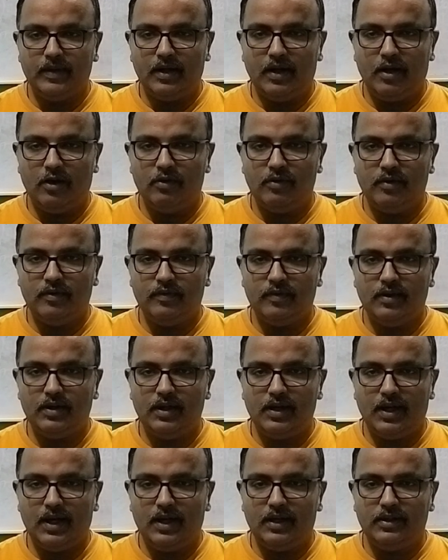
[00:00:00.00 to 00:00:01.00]

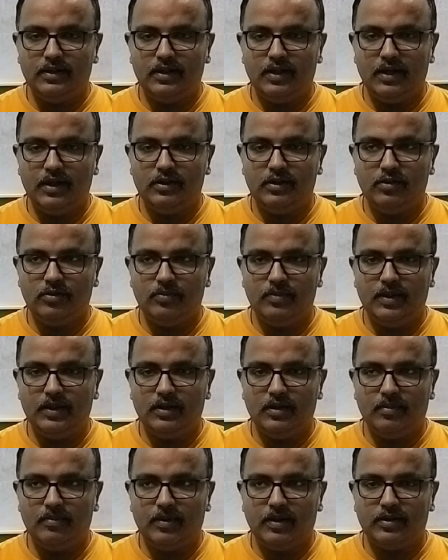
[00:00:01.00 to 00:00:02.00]
However, alkanes being
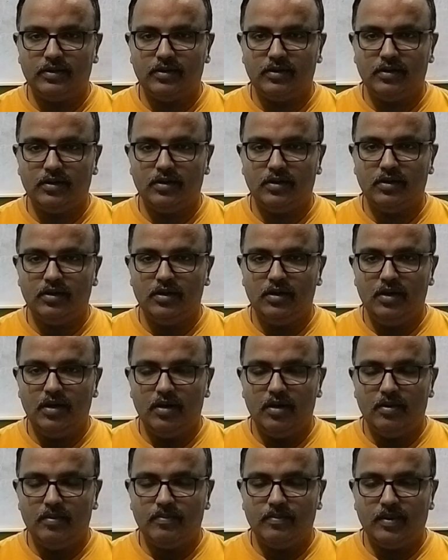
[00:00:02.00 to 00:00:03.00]
the master
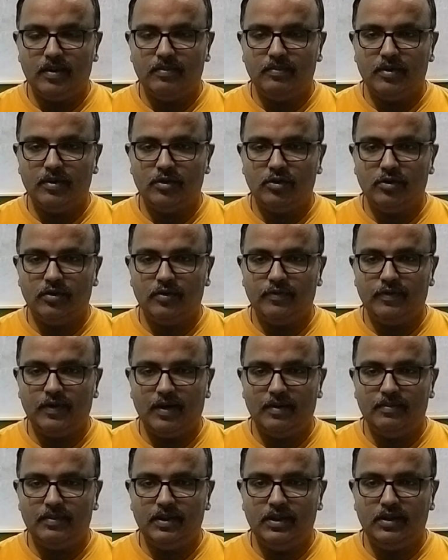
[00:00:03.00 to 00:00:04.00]
members of the
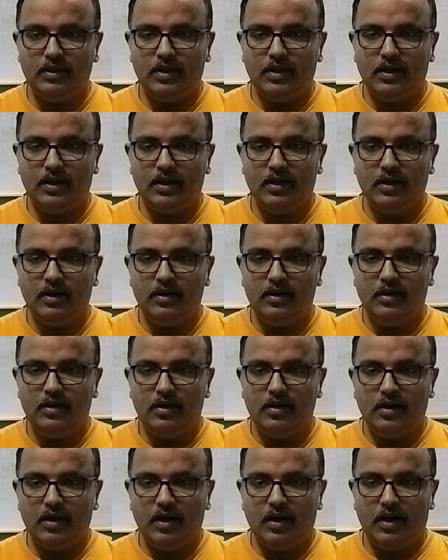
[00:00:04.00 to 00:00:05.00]
family, they
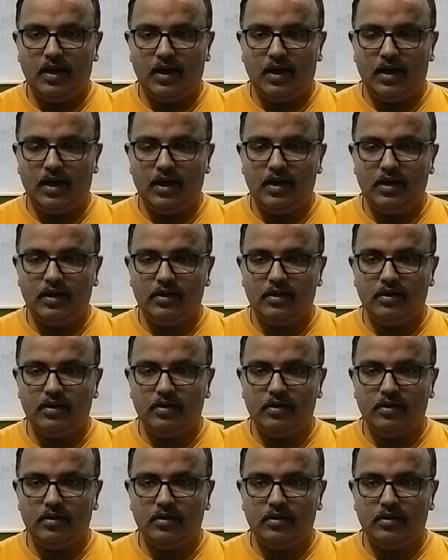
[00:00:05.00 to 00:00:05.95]
are